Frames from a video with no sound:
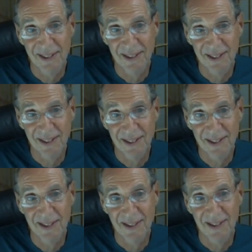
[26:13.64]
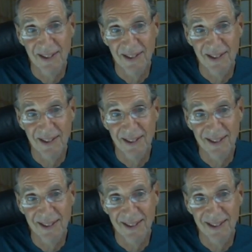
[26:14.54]

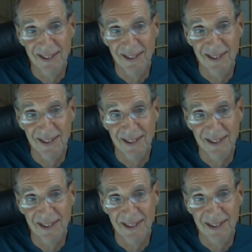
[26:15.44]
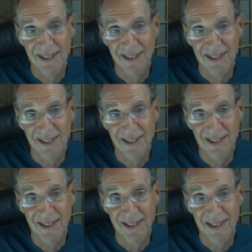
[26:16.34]

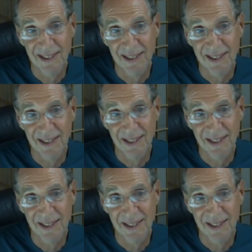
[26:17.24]
The person shown says nothing.